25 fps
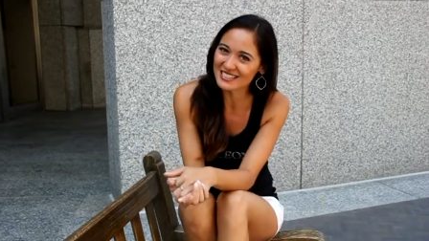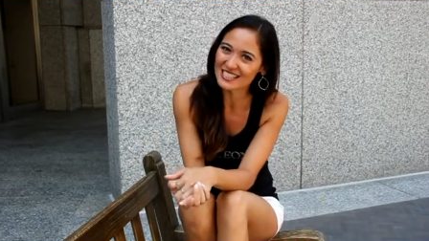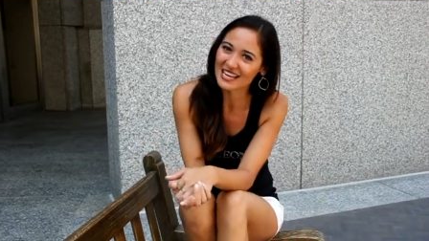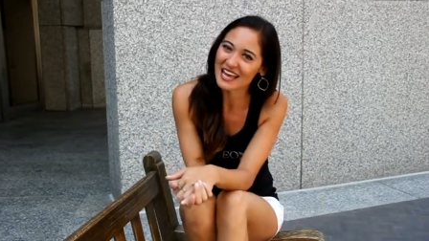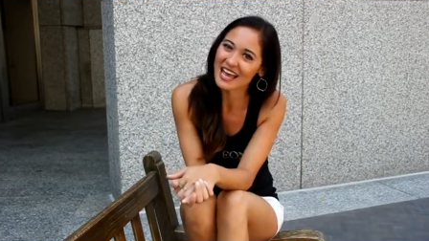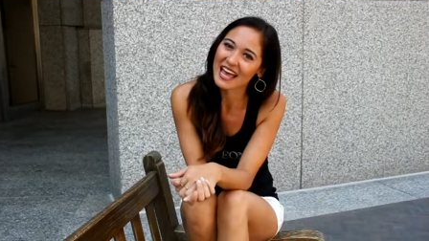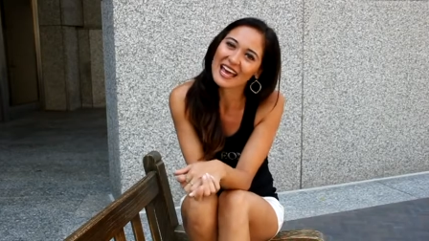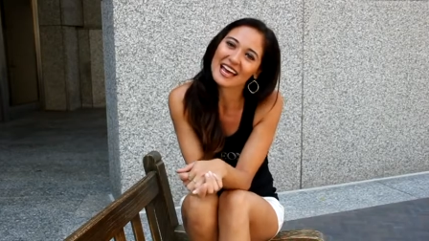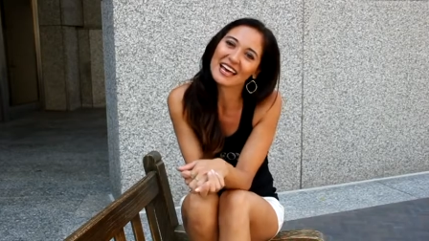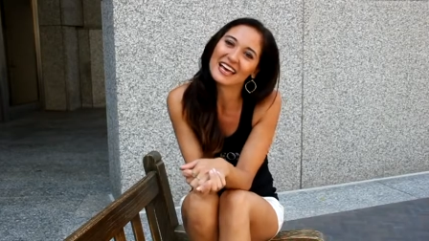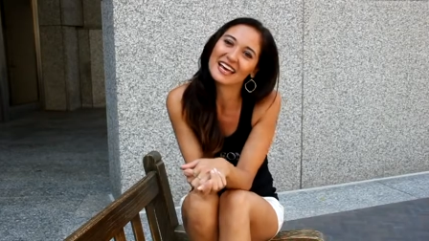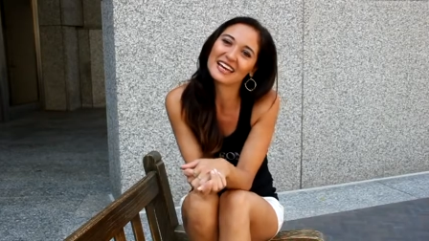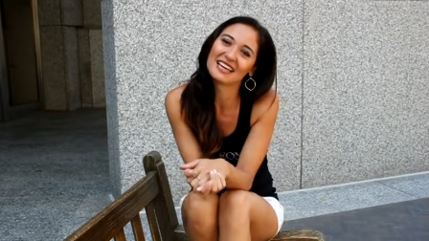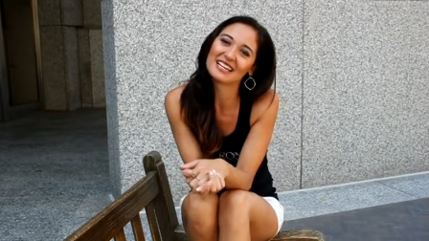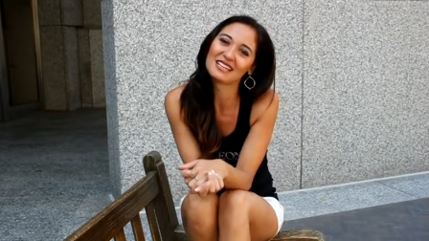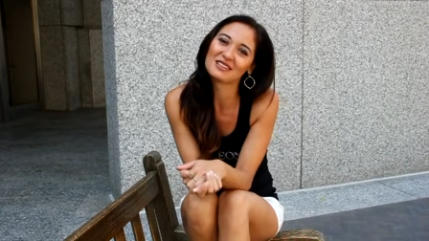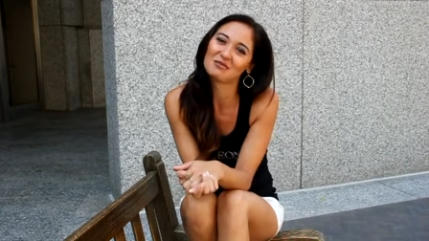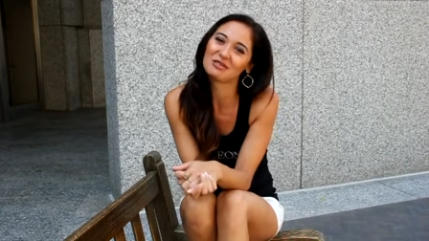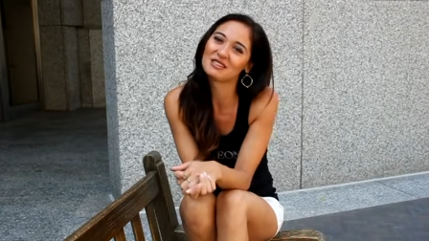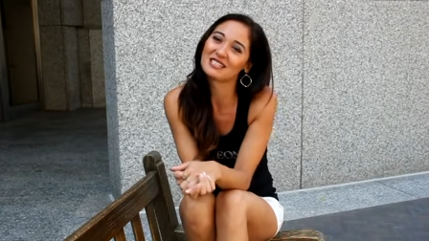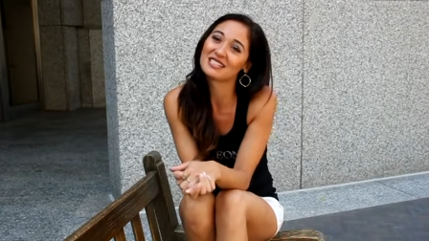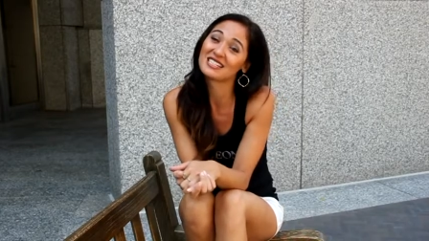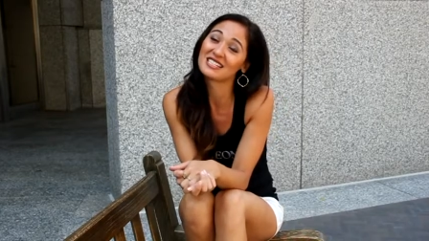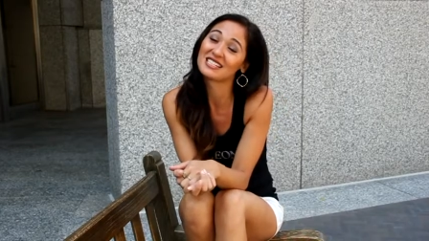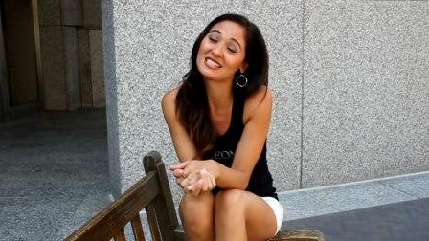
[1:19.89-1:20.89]
and
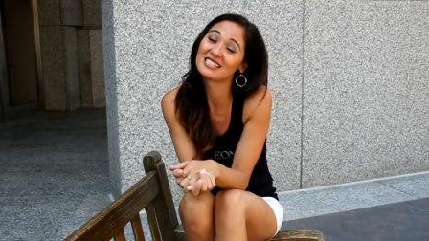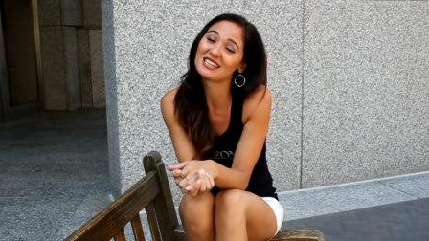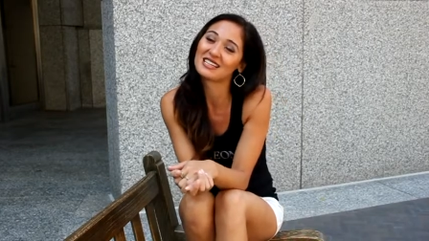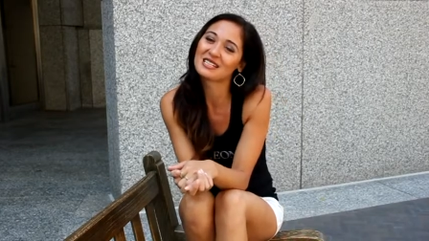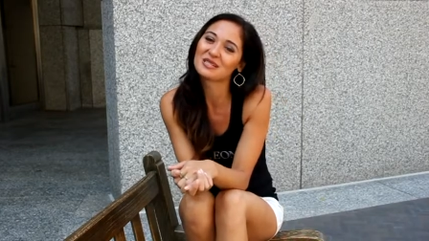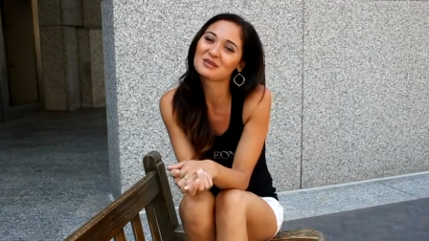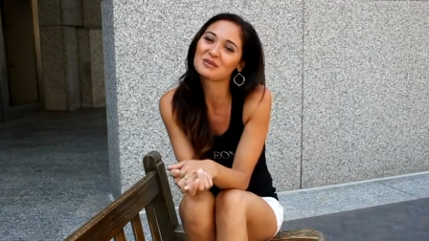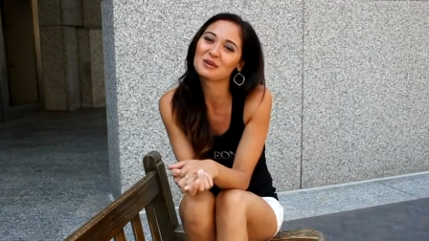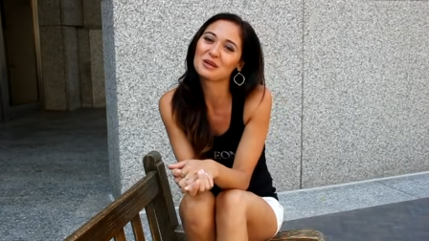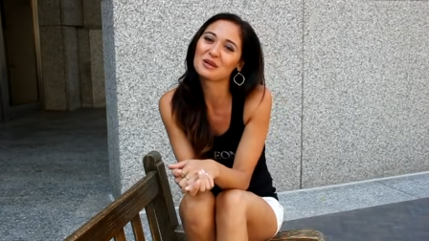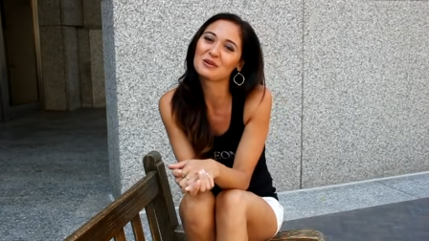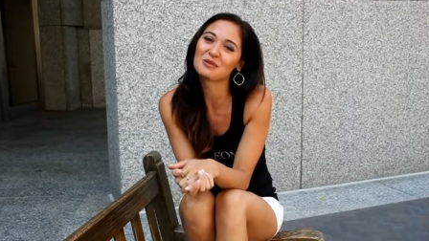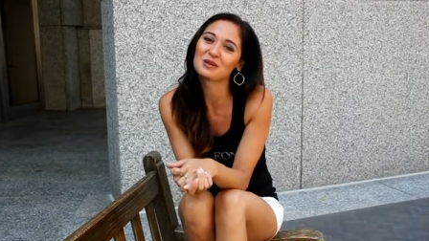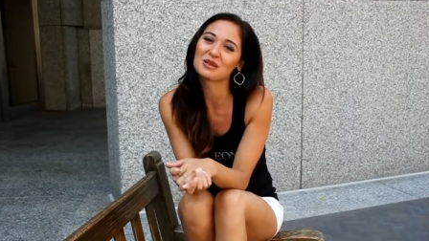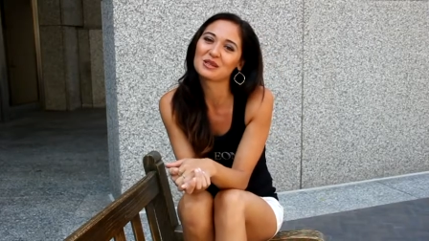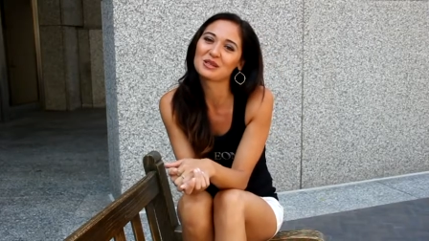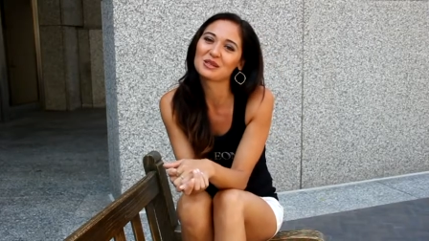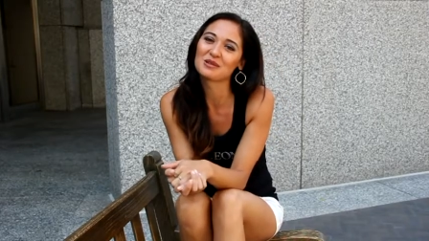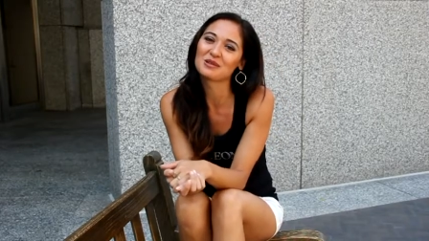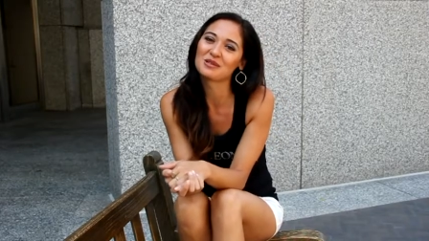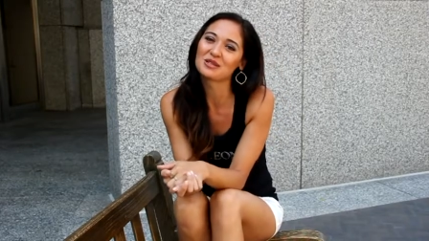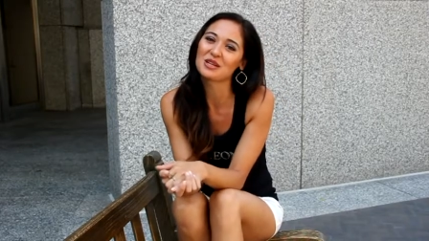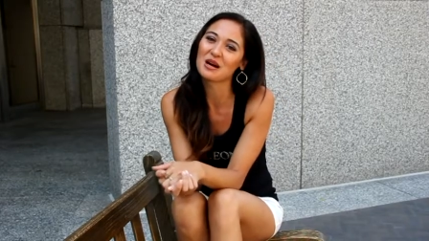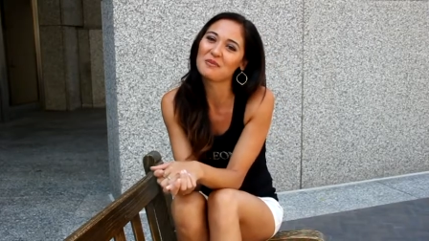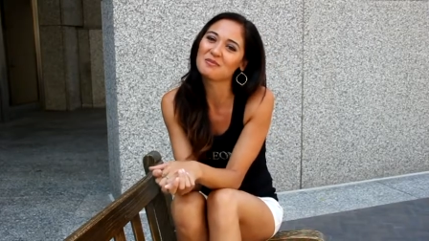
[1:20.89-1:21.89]
we'll see you next week with a
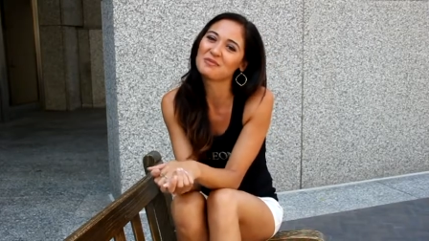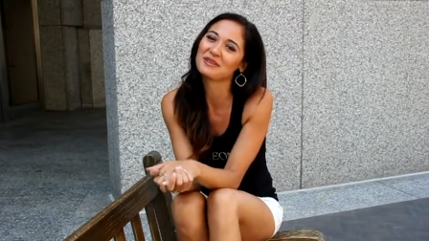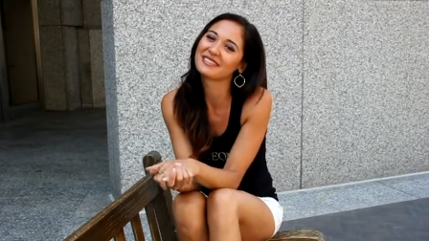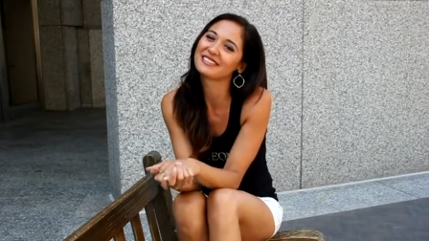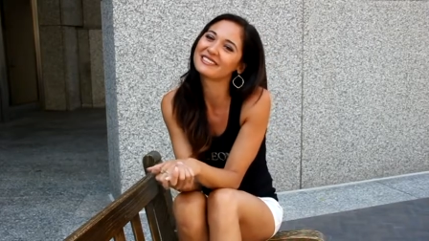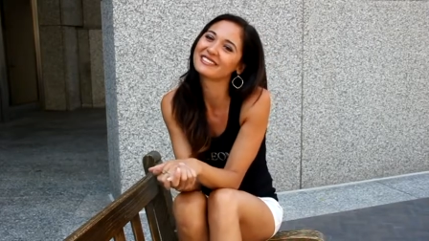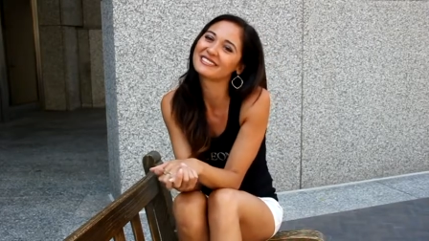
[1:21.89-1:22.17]
new topic.